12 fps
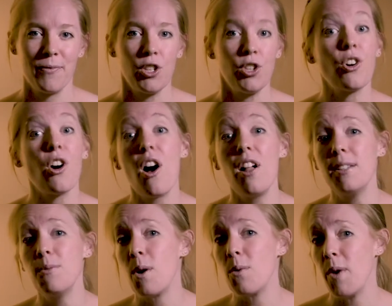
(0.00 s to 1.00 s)
You're all
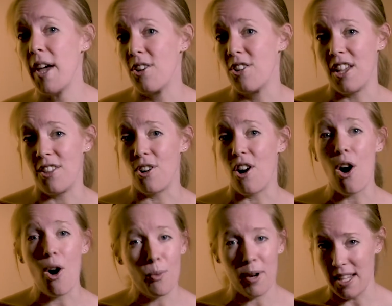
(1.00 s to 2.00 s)
in one way or another
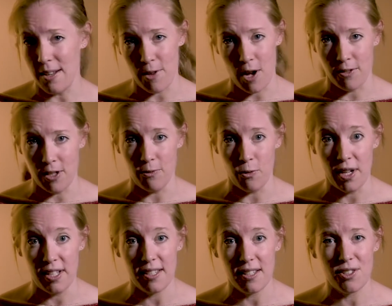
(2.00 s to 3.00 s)
already involved in
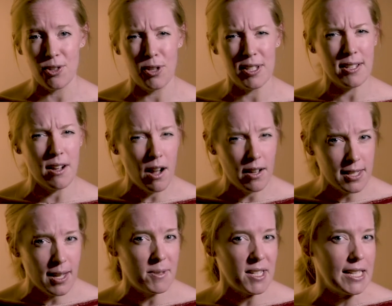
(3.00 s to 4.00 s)
voice, so this
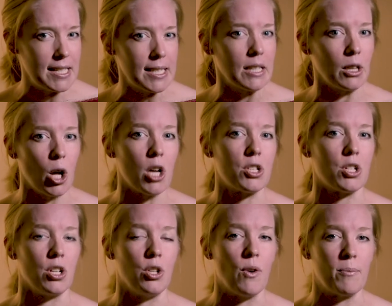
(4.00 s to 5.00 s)
concept isn't lost
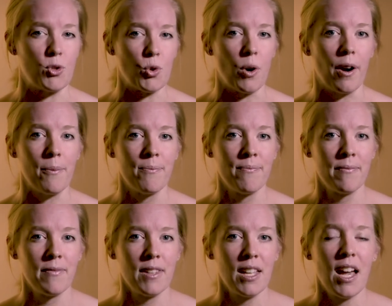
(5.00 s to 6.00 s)
on you, I'm sure.
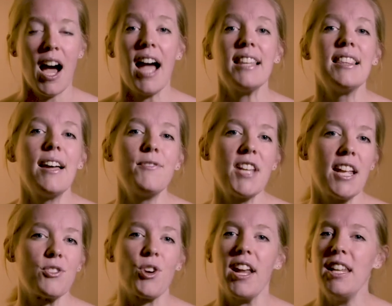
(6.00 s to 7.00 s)
I'd love to
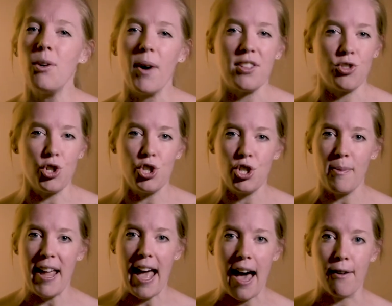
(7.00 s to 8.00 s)
answer any questions you
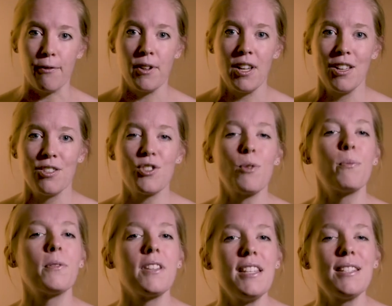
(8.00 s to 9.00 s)
may have, so
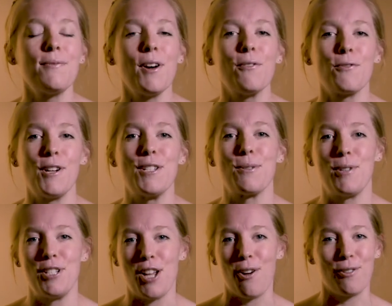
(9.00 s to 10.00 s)
please feel free to
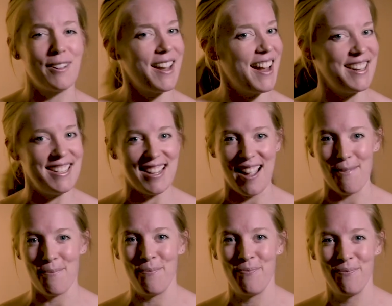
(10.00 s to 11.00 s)
reach out anytime.
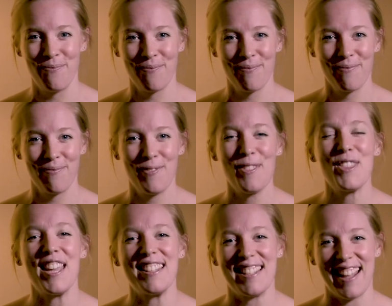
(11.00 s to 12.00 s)

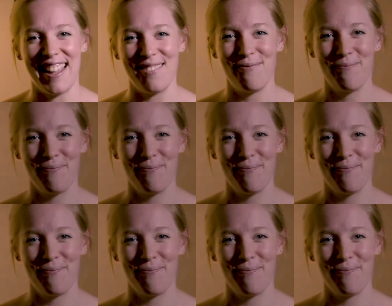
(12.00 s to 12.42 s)
Thanks again.